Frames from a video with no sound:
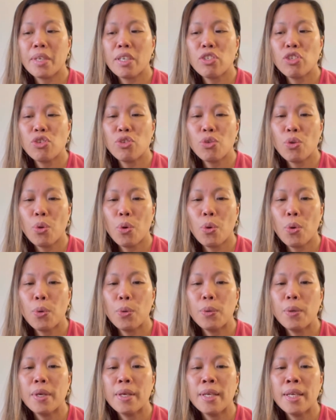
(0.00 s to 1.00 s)

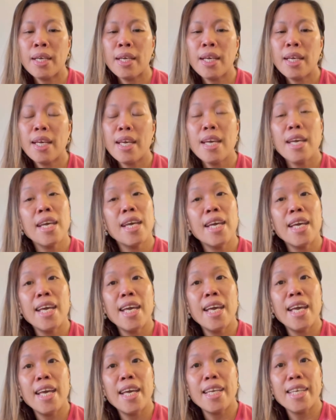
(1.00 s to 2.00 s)
So
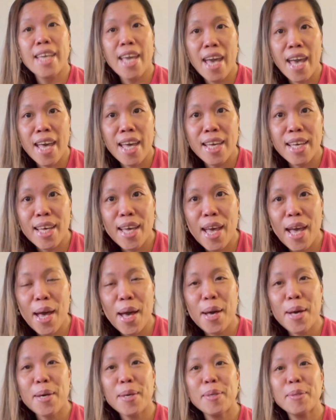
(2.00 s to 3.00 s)
yeah
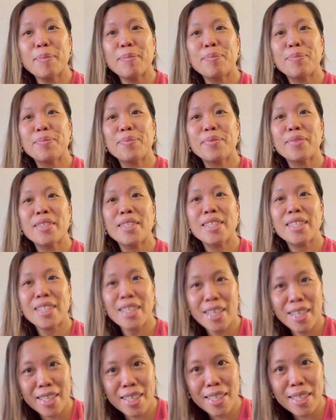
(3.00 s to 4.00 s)
um
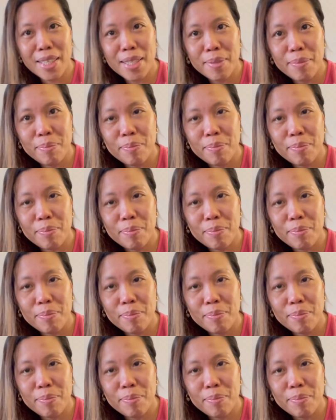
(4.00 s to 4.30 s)
still